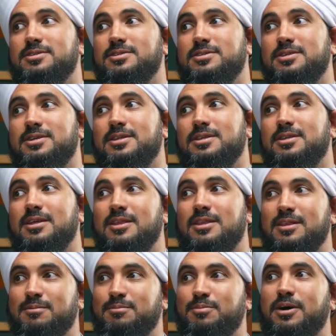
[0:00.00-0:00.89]
he said
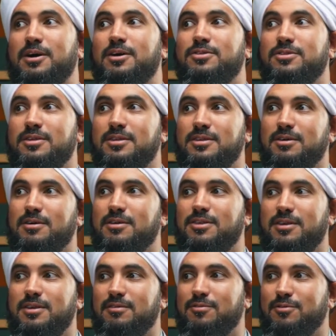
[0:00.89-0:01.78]
in the batin there
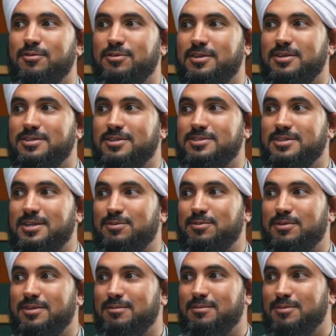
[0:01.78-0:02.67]
are three fortresses. That's
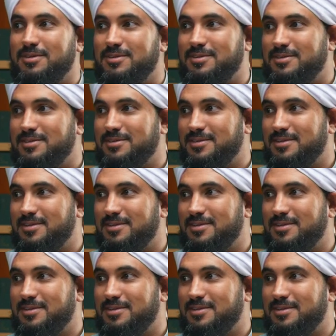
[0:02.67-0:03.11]
what he means.